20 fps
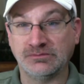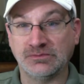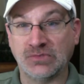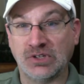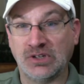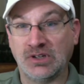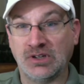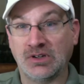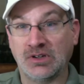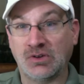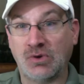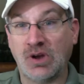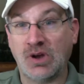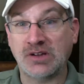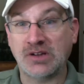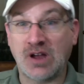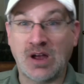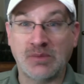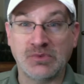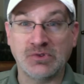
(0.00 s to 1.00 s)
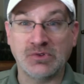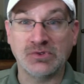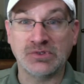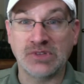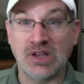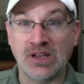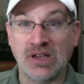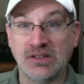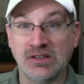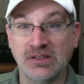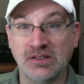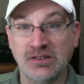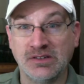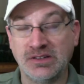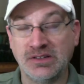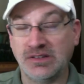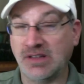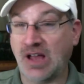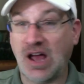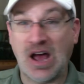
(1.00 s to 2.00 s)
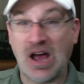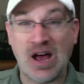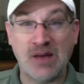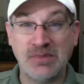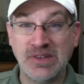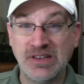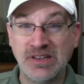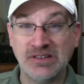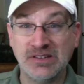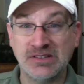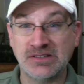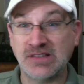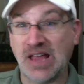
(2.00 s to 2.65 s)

uh, quadcopters uh, in hobbyist